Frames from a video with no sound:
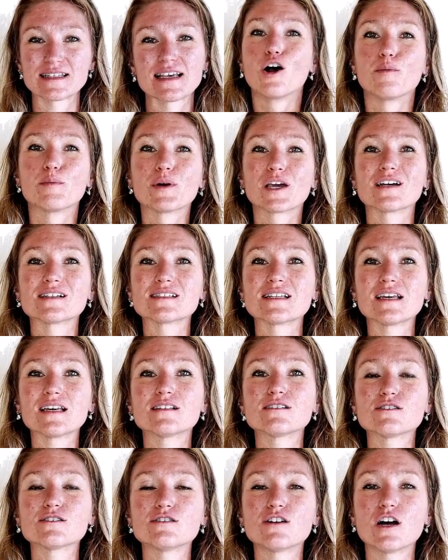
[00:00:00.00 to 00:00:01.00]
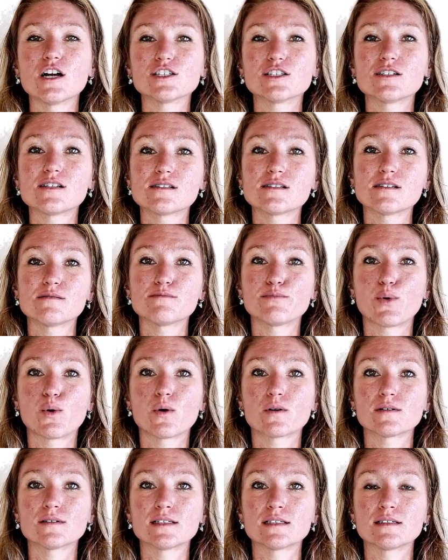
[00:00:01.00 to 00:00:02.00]
Because it's not just
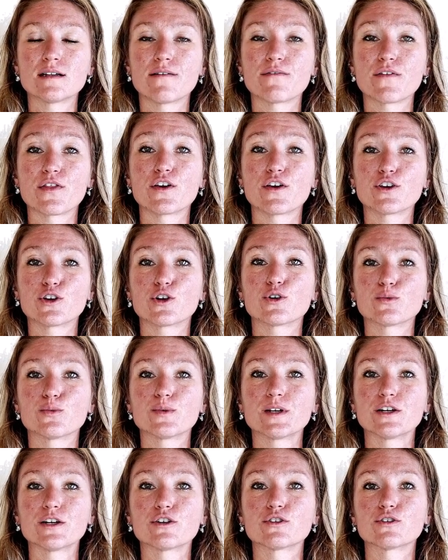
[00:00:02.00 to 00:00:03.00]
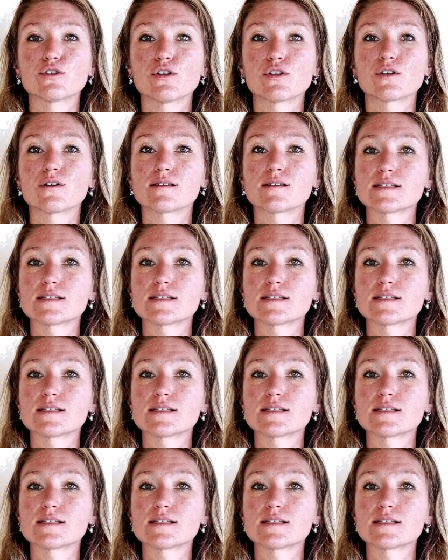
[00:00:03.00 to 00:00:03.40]
important enough that your reader learns